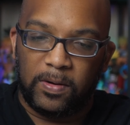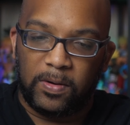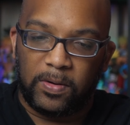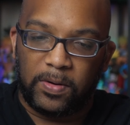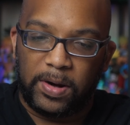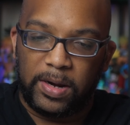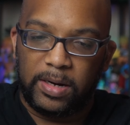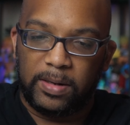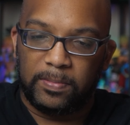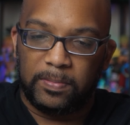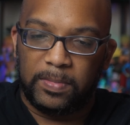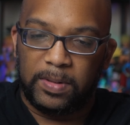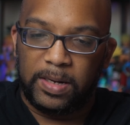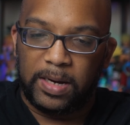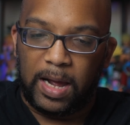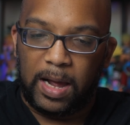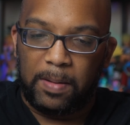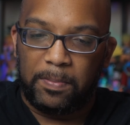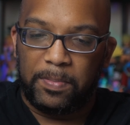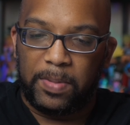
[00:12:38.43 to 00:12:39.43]
All right,
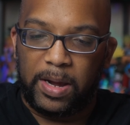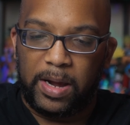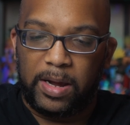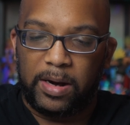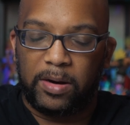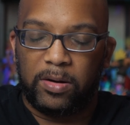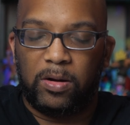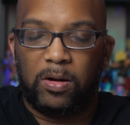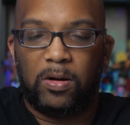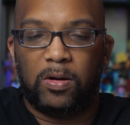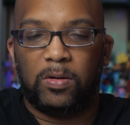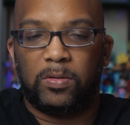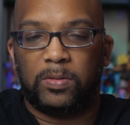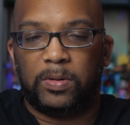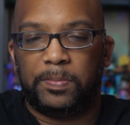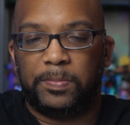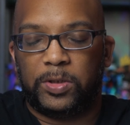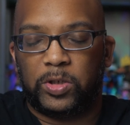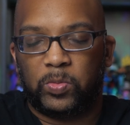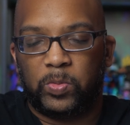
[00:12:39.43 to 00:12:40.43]
not bad at all.
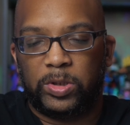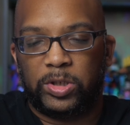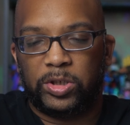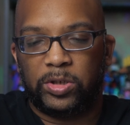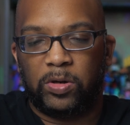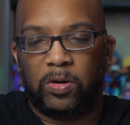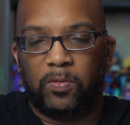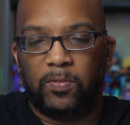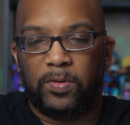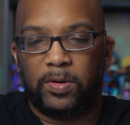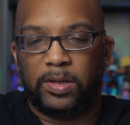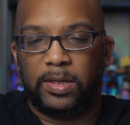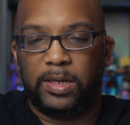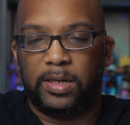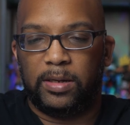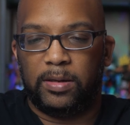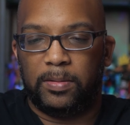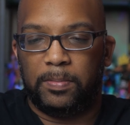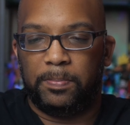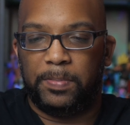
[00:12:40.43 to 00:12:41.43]
Let me switch it over,
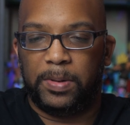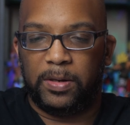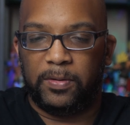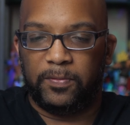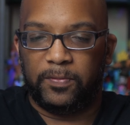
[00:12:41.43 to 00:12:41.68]
get a bit